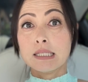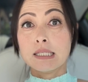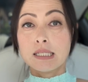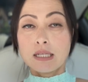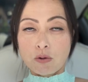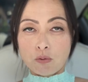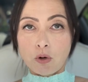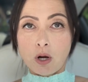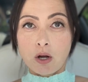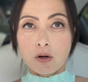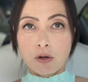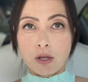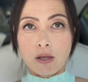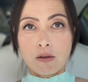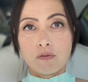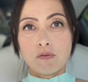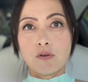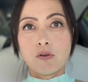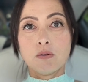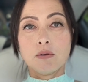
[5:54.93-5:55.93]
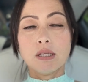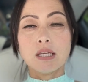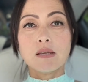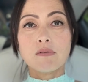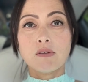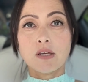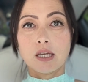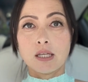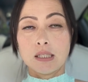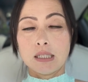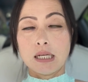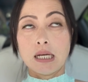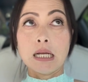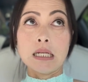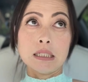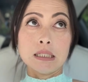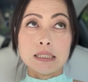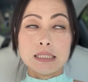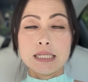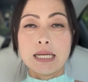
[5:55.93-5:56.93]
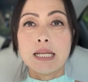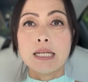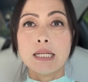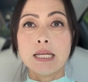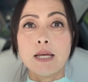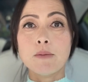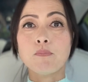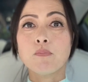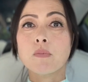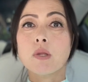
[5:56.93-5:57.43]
zero if you leave it unattended.